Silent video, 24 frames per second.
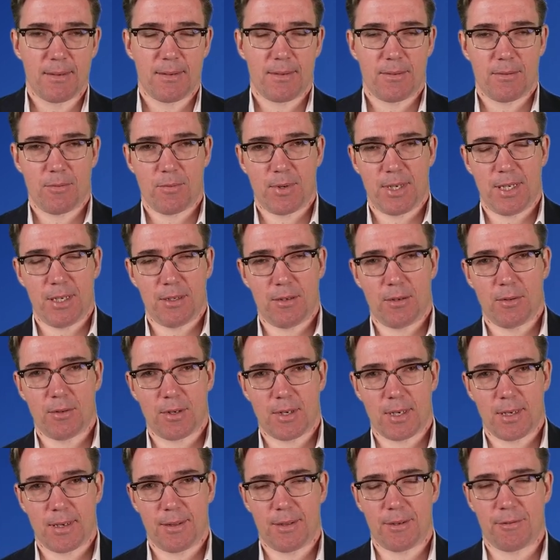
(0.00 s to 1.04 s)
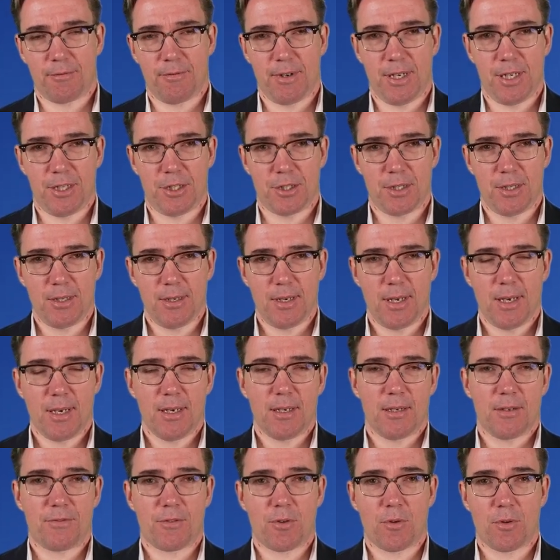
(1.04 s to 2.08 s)
when you look at the region,
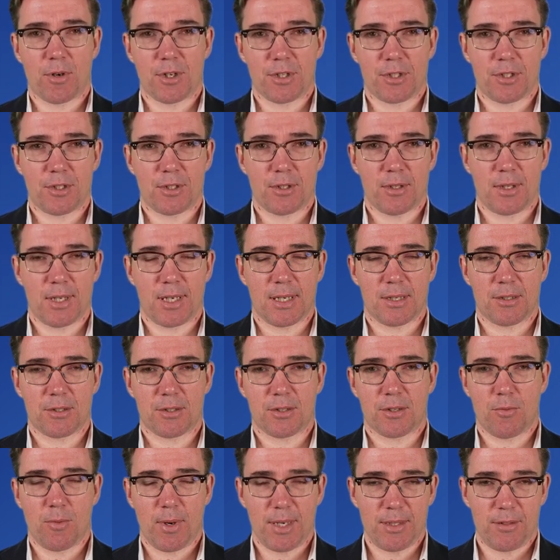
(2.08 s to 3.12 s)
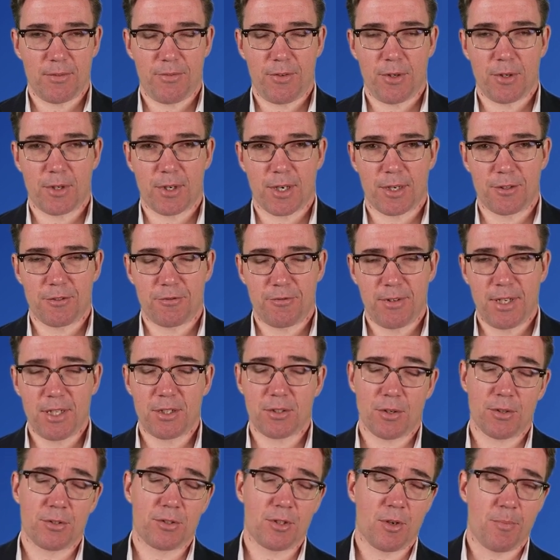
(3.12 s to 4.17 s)
of course, there's quite a few countries,
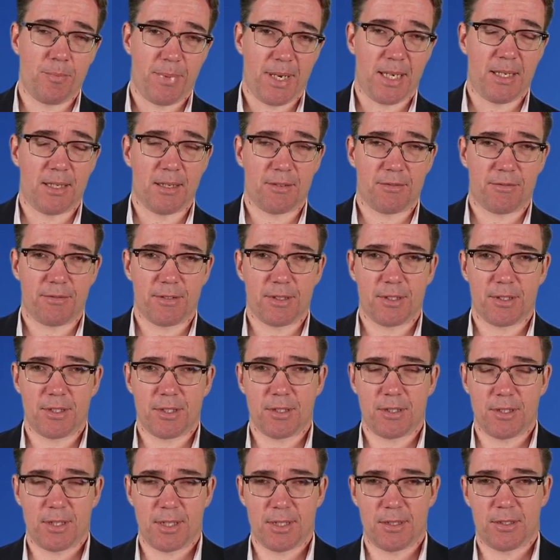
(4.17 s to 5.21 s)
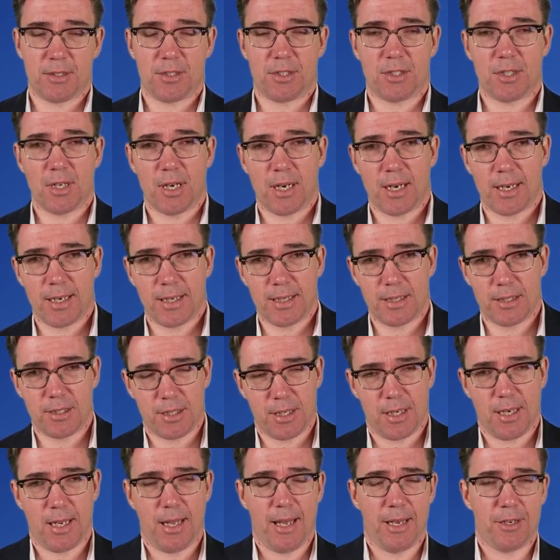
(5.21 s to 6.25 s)
also big differences in size,
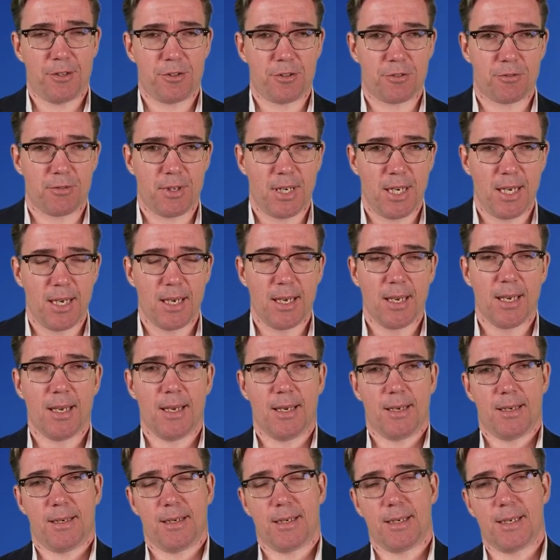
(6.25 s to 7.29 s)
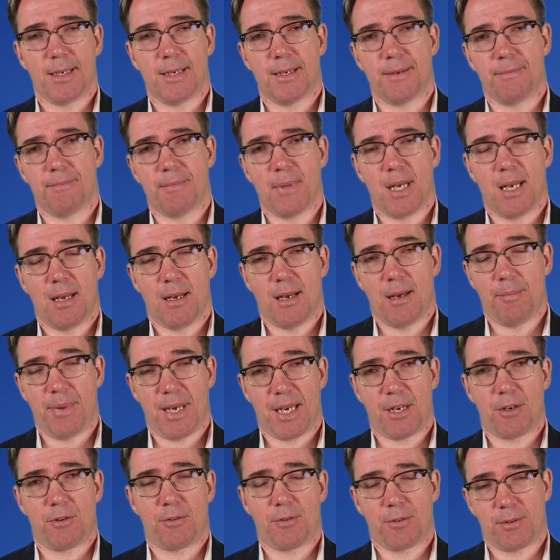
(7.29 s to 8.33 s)
in history. A
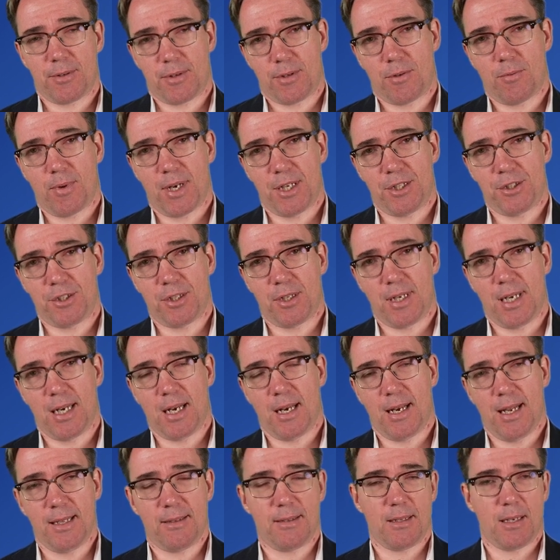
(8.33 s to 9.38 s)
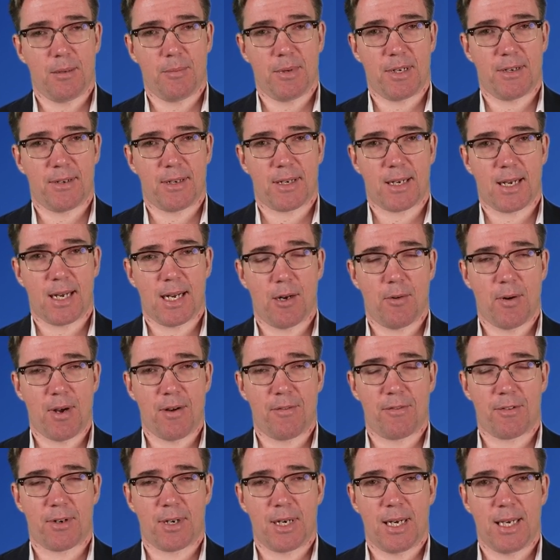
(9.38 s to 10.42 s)
big question in Latin America,
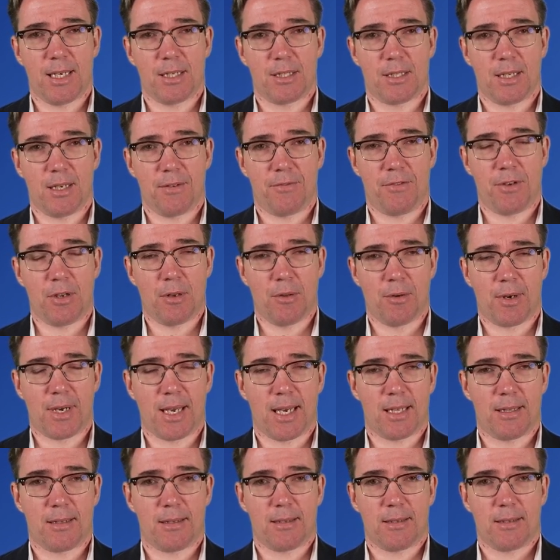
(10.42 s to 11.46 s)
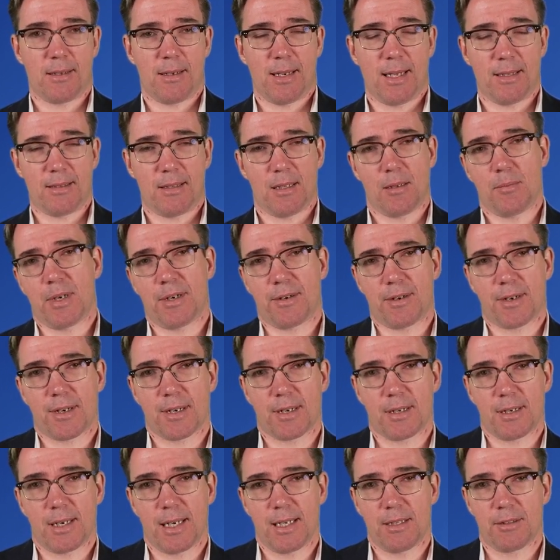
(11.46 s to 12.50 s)
however, is if you look at Latin
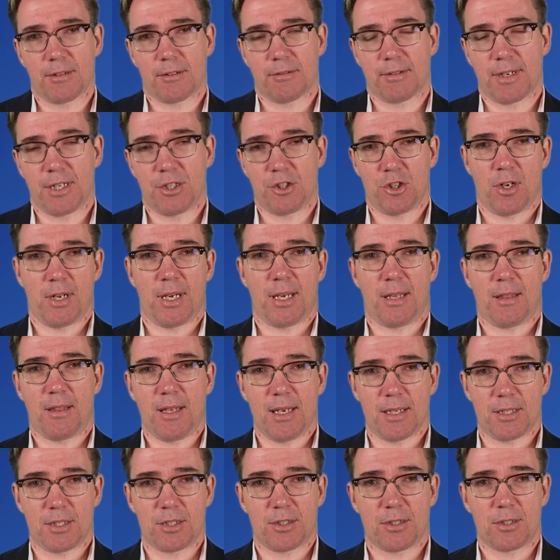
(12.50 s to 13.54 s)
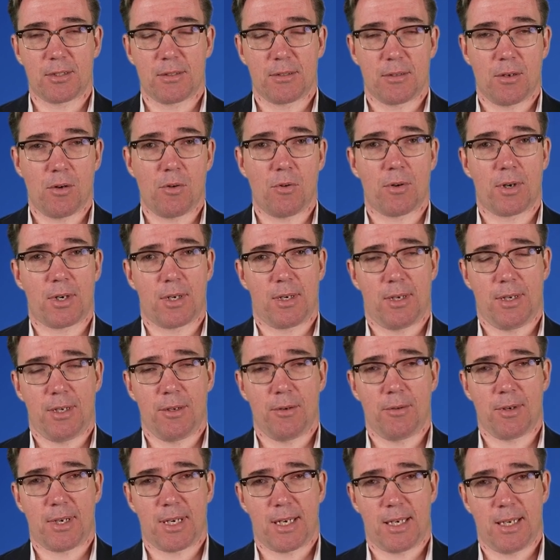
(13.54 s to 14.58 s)
American integration like this, or you
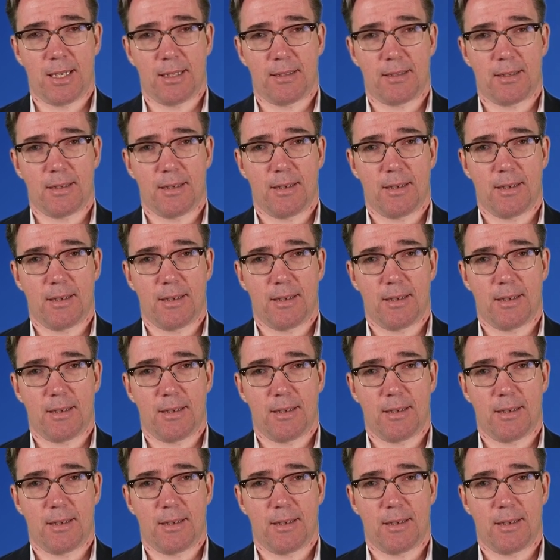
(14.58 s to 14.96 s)
look at it